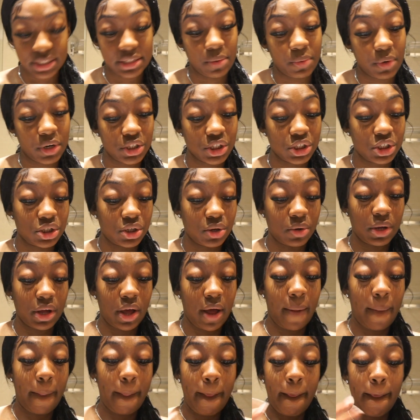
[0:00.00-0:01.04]
because I wanted to show
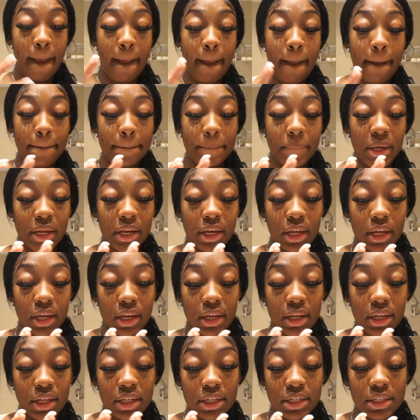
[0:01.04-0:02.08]
y'all. But
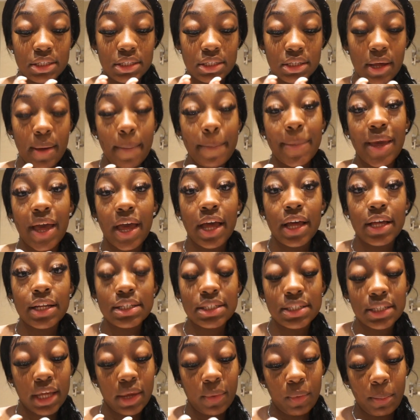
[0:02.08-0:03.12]
it is a
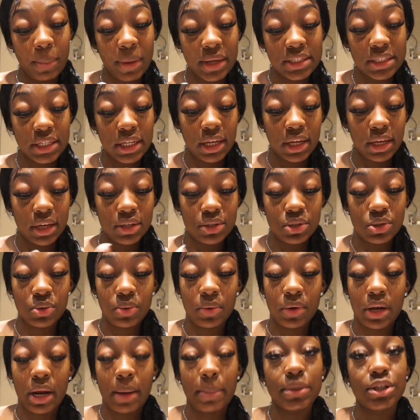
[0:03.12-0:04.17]
mask, and we're about to get into
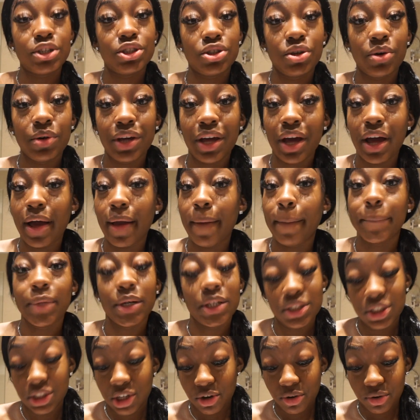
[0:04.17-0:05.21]
it. And I'm gonna show y'all and
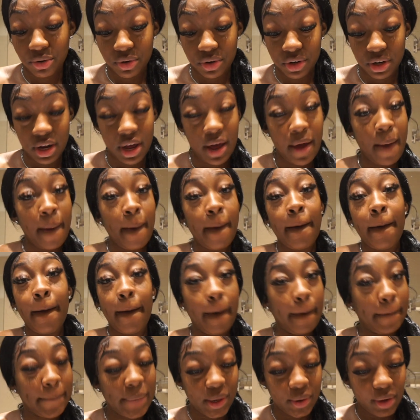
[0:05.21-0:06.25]
put y'all on
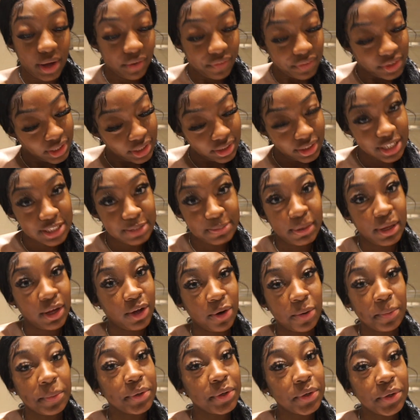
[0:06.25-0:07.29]
about everything that's been
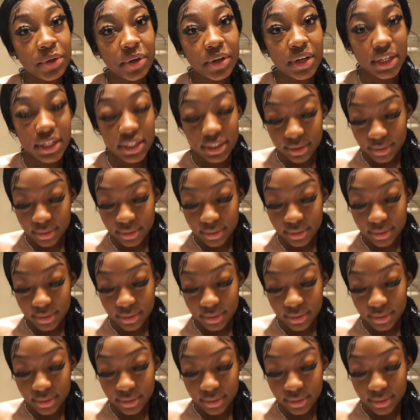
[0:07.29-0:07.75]
going on,